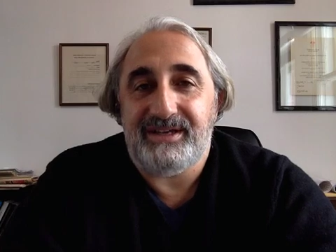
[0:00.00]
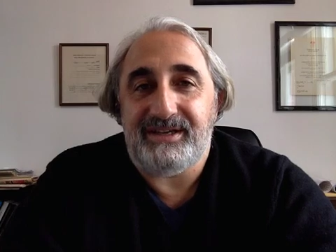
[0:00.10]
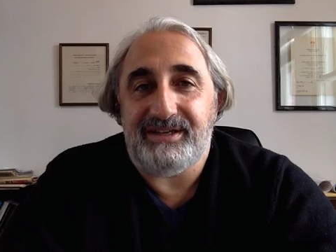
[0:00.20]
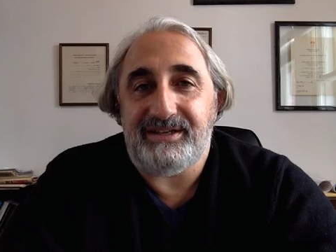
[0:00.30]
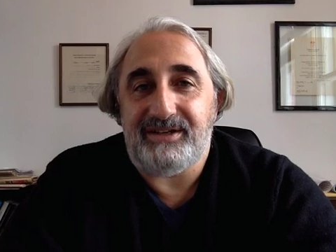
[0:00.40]

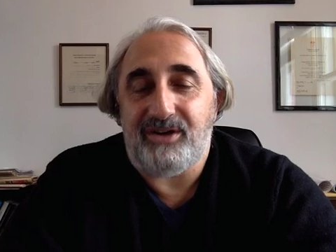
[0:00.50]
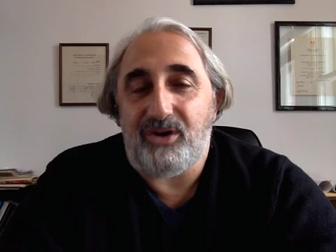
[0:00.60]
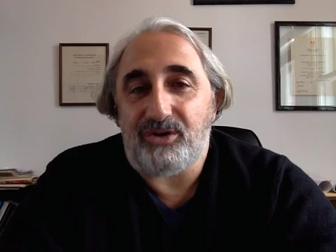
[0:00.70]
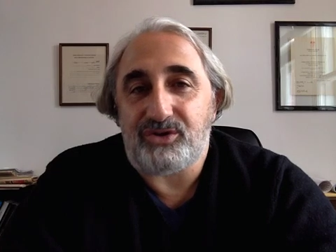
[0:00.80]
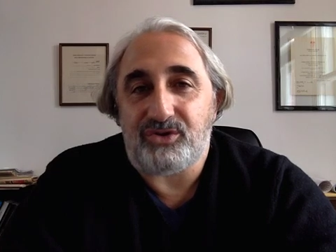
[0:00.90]
in
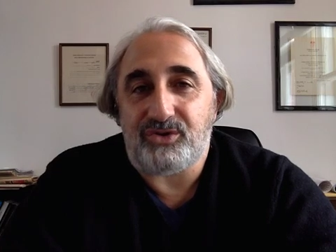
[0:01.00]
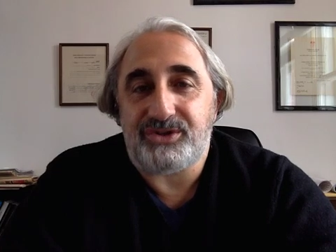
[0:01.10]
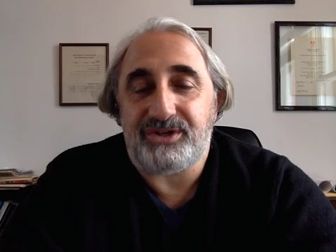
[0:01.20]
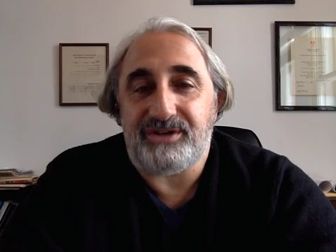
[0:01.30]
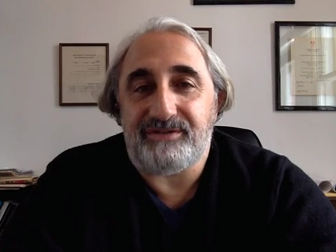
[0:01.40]
all
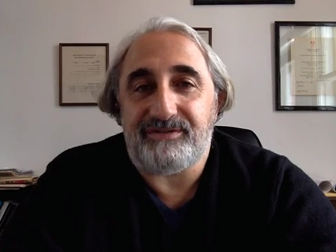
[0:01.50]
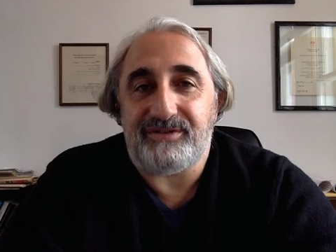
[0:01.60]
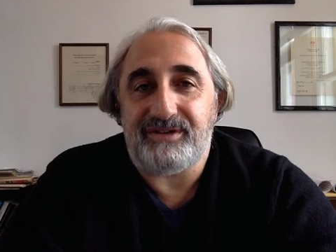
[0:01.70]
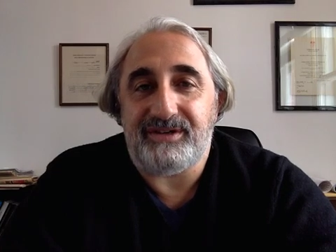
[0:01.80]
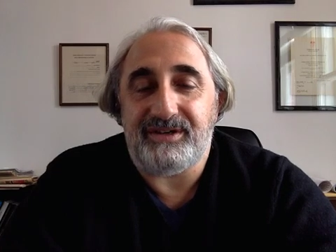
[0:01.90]
sorts
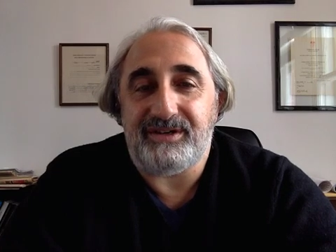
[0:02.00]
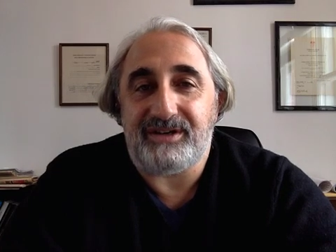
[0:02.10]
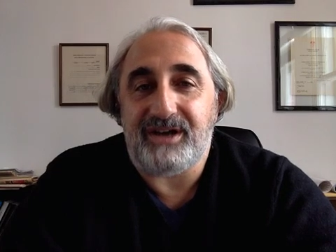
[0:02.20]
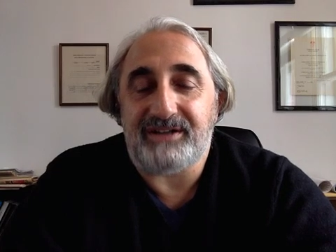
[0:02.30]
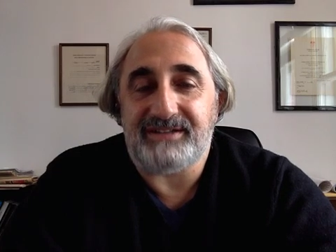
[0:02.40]
of
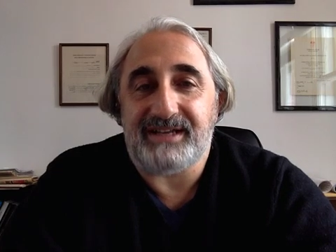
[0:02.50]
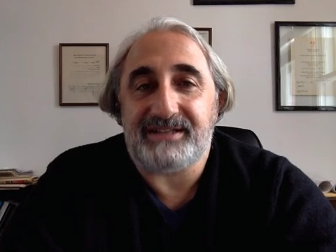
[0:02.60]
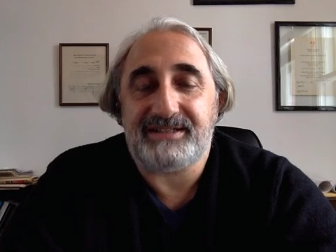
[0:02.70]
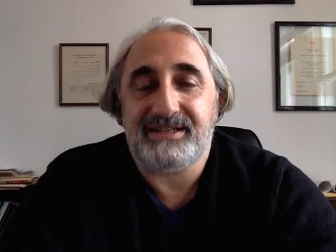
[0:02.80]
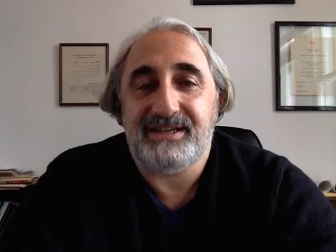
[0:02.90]

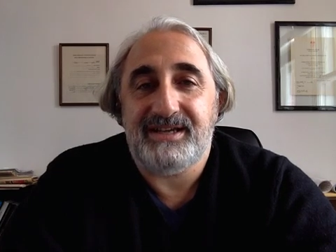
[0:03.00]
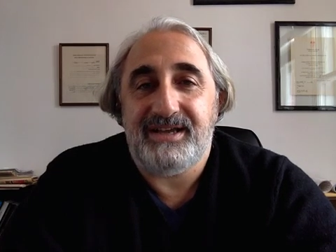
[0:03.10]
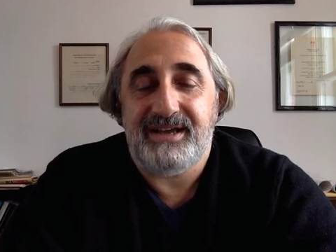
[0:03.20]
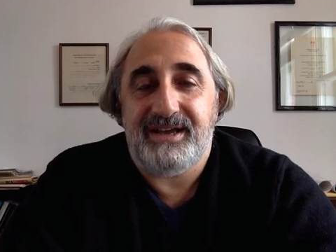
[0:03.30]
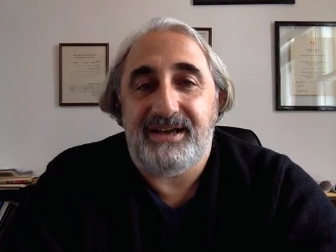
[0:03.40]
contexts.
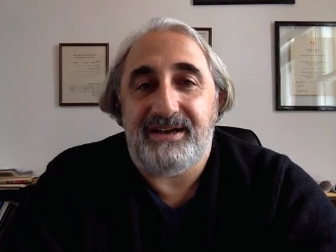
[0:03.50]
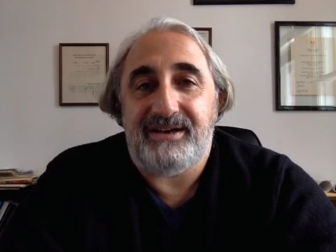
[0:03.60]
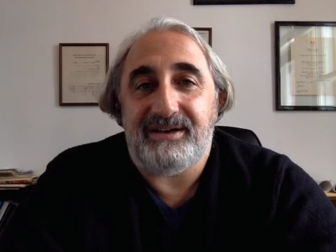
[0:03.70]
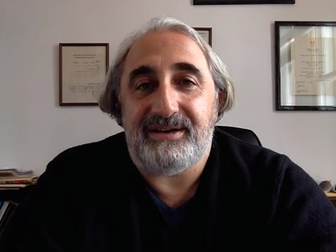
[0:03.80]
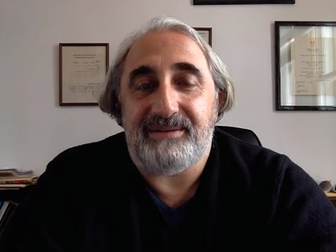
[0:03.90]

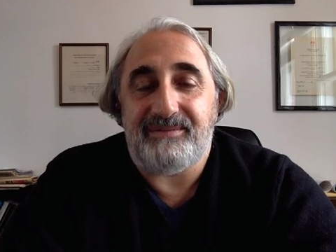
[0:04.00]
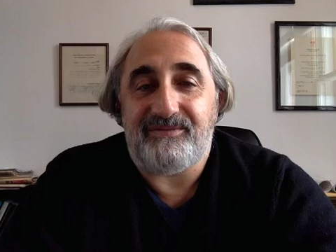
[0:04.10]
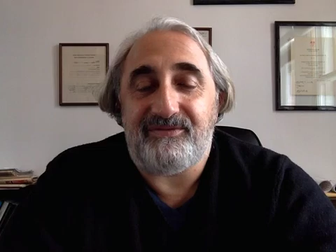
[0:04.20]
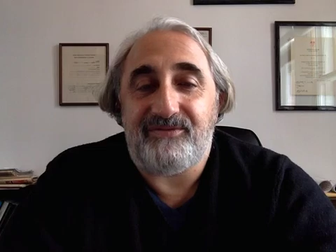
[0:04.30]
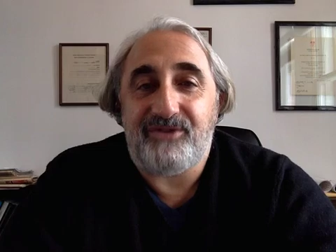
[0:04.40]

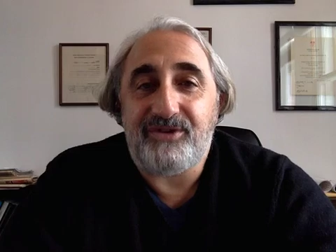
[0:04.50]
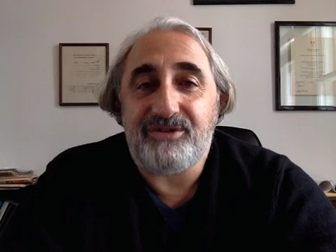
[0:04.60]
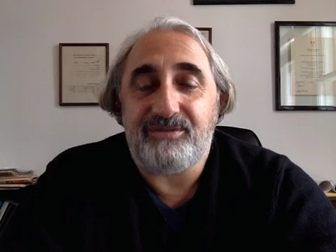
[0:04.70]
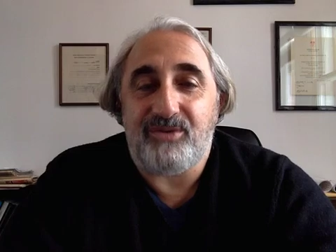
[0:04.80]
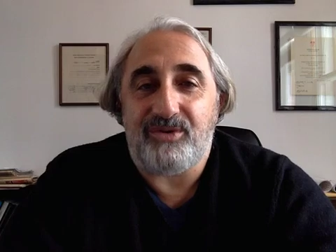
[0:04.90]

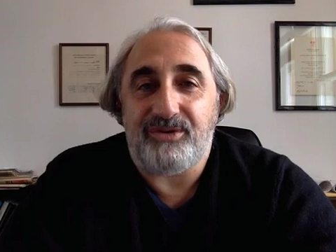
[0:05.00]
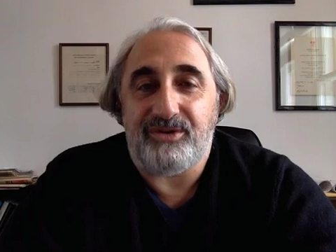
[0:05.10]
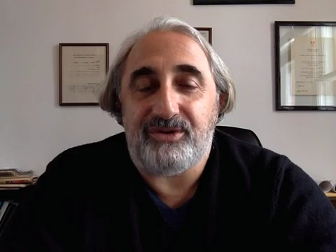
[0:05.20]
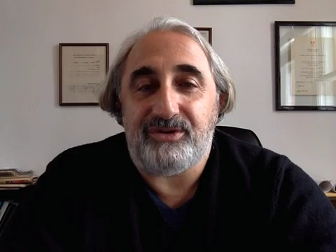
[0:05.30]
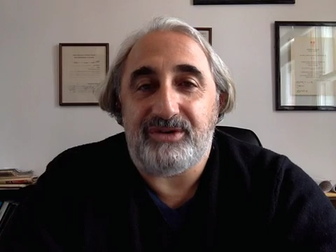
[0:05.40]
Furthermore,
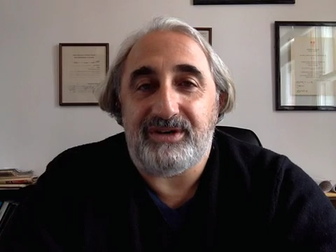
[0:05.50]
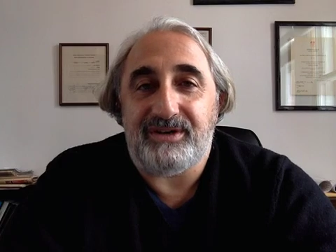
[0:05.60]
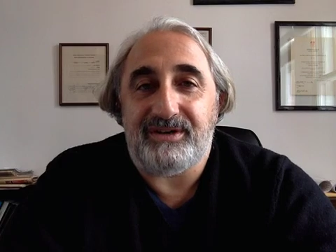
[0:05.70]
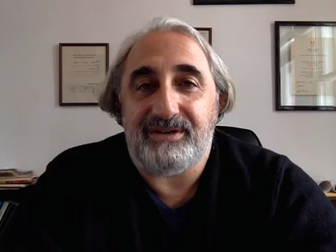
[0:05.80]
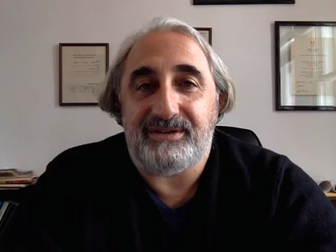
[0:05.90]

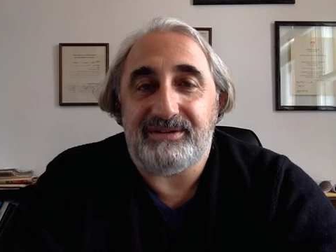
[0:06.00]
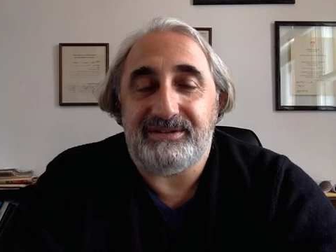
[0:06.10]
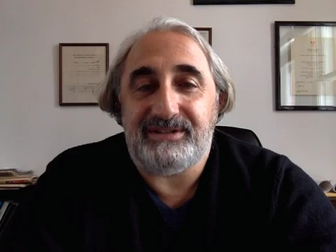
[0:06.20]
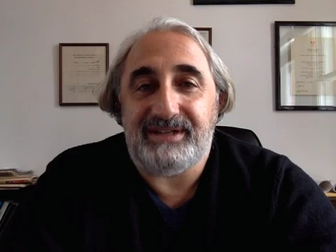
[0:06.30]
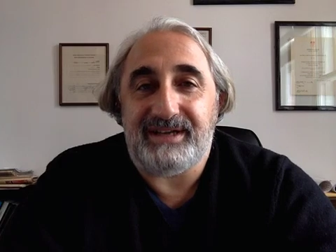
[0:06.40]
though,
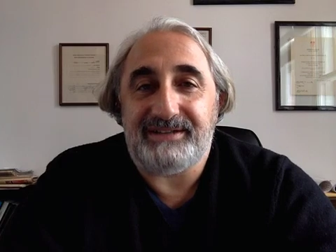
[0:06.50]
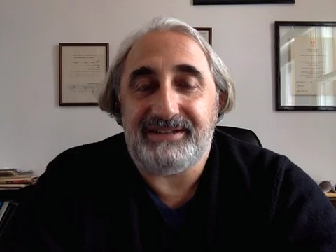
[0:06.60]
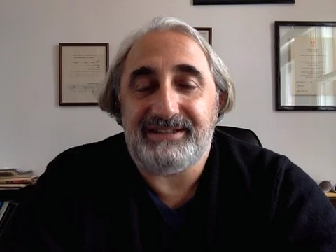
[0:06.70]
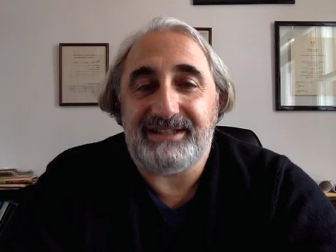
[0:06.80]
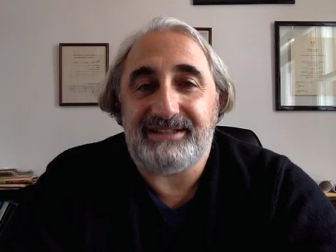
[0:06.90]
the
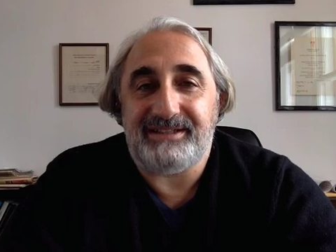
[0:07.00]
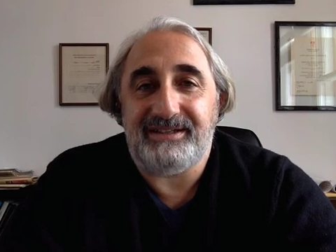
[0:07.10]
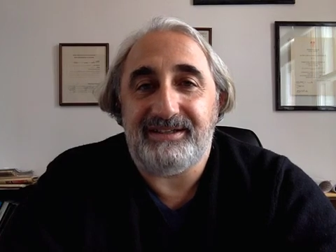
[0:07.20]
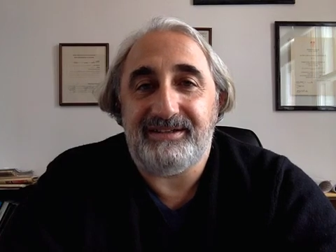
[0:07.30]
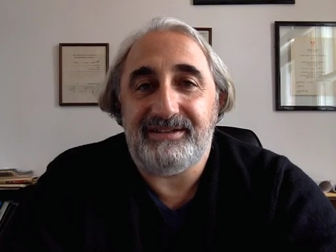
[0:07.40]
idea that
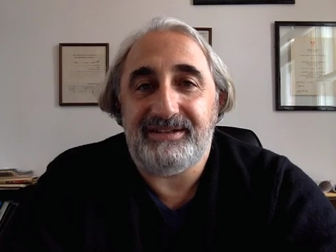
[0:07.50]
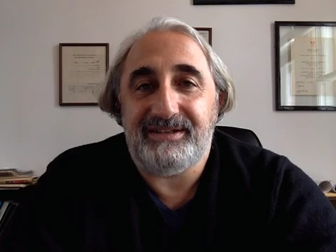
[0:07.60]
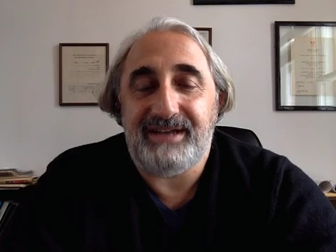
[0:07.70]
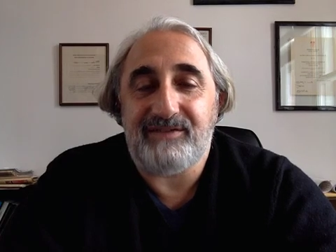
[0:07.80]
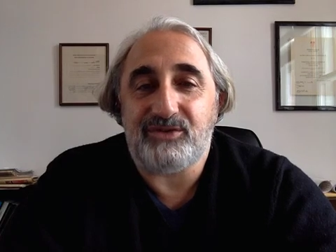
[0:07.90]

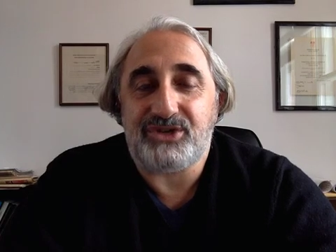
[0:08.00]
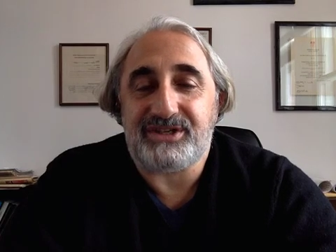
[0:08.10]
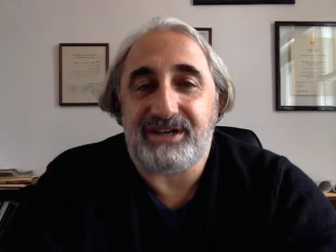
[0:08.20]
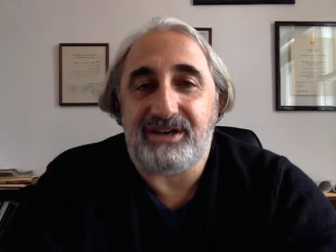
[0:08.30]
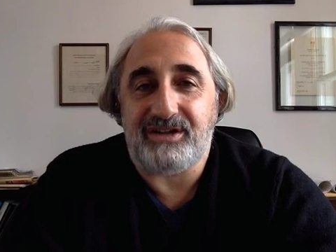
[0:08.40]
evolutionary
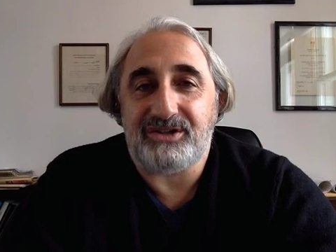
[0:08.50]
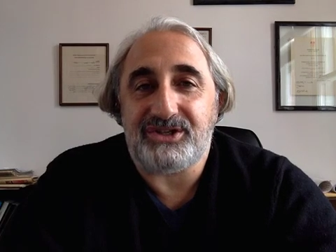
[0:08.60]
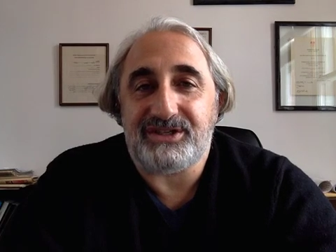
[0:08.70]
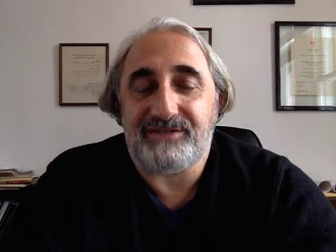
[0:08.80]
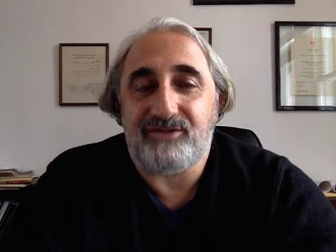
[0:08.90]
psychology is a